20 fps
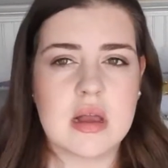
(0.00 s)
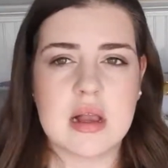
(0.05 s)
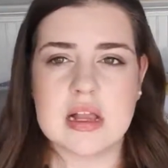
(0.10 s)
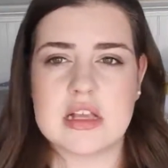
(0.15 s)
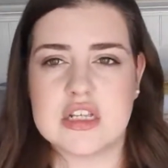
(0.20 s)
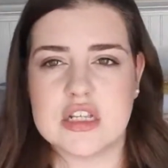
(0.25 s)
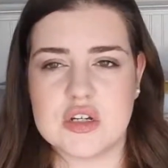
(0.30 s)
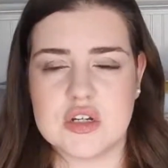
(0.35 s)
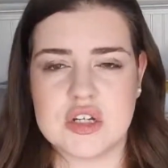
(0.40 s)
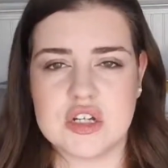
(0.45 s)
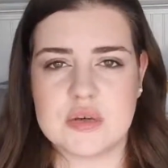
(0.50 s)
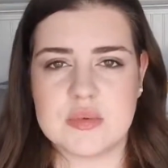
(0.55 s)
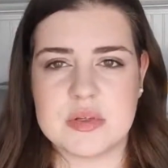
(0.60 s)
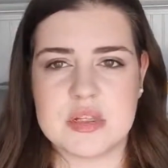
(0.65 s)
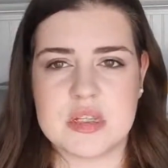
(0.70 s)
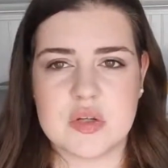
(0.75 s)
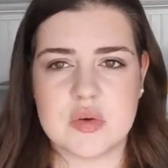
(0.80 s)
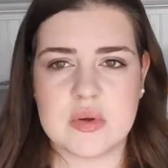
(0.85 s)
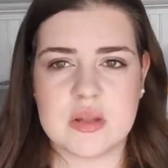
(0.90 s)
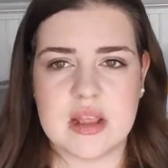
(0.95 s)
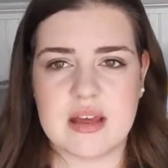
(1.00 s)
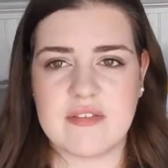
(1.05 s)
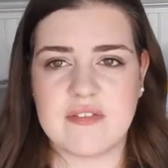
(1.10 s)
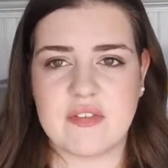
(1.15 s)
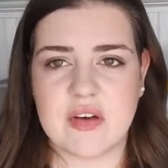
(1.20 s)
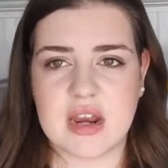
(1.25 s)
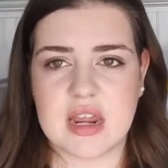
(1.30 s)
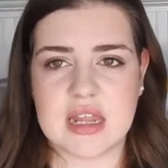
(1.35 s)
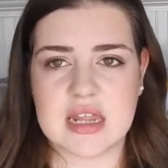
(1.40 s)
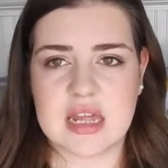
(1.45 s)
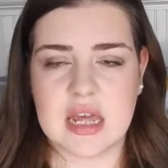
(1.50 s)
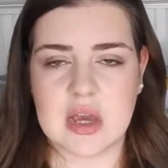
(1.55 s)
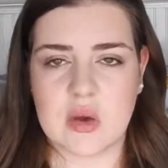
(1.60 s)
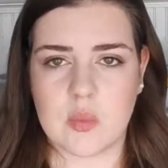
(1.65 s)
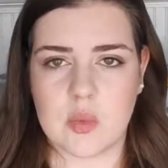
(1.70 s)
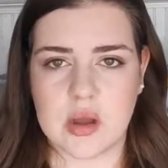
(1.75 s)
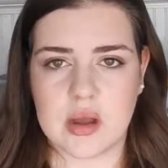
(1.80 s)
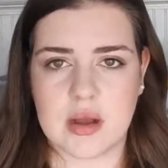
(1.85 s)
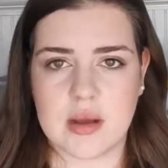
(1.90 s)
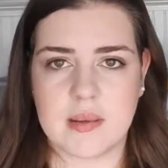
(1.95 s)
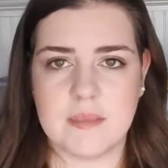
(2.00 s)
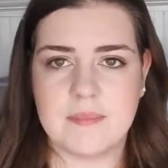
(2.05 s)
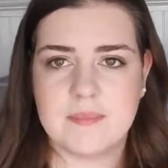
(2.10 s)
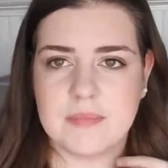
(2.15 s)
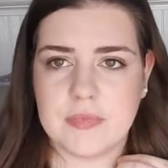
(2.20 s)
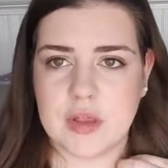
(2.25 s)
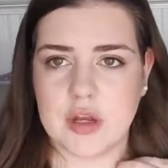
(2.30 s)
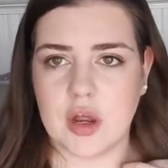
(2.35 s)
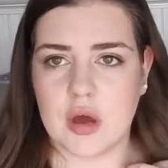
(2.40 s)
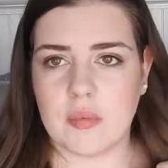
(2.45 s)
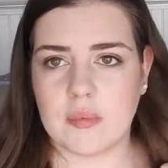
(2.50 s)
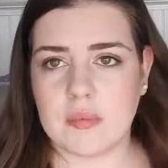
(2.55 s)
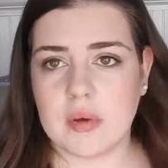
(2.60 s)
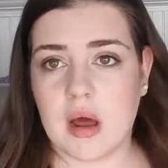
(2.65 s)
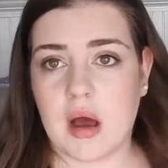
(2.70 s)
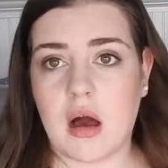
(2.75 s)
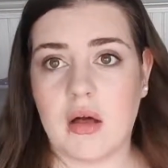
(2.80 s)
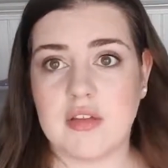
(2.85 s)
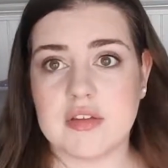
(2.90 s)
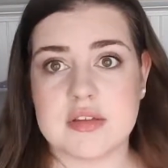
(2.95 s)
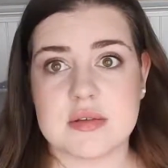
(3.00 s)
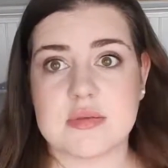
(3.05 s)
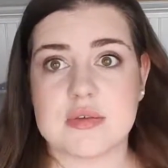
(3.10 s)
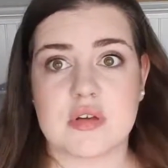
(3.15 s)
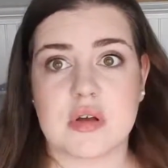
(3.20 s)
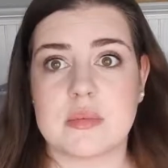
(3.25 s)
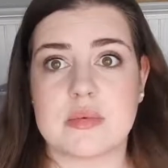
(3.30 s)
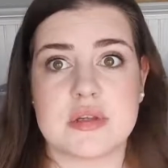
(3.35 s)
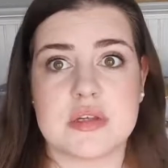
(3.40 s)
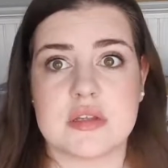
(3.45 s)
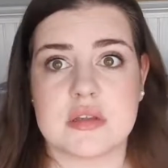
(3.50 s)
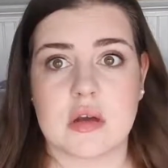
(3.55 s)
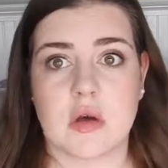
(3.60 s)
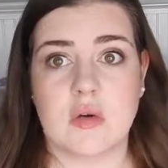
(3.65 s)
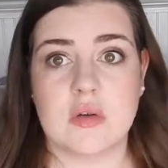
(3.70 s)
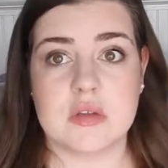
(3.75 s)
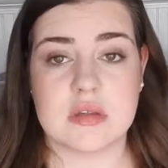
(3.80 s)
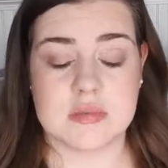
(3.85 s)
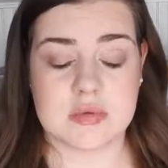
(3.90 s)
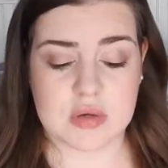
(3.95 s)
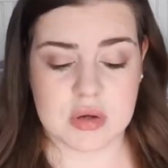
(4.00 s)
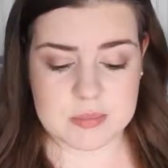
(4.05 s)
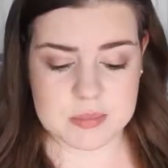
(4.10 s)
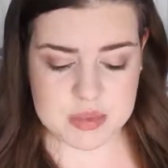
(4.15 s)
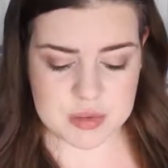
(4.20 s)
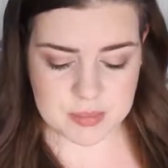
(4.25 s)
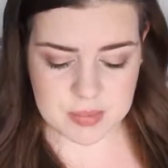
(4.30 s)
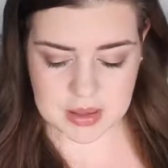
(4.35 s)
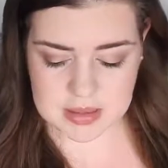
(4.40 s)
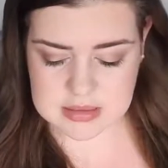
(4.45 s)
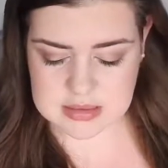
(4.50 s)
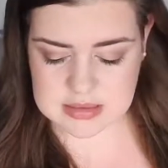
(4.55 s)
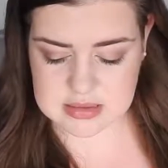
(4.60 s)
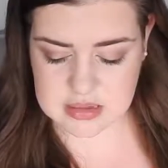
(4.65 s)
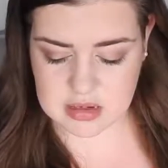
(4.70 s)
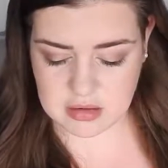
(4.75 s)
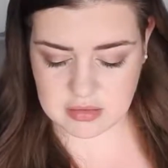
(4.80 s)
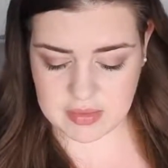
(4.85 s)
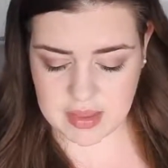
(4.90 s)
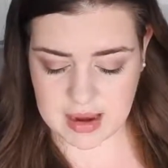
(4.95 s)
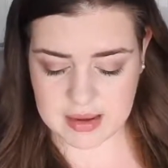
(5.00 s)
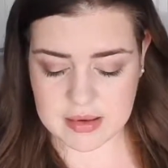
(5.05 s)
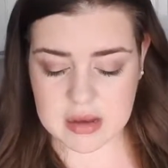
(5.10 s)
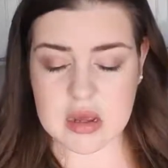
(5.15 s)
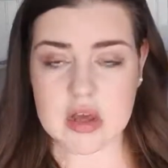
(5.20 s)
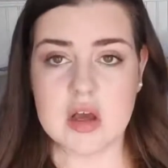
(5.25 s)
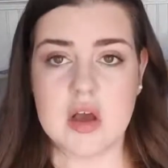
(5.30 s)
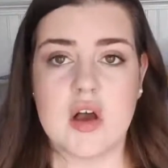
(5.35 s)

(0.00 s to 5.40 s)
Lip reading: because YouTube is doing that funny thing where, you know, not all the subscriptions go in subscription boxes and all that.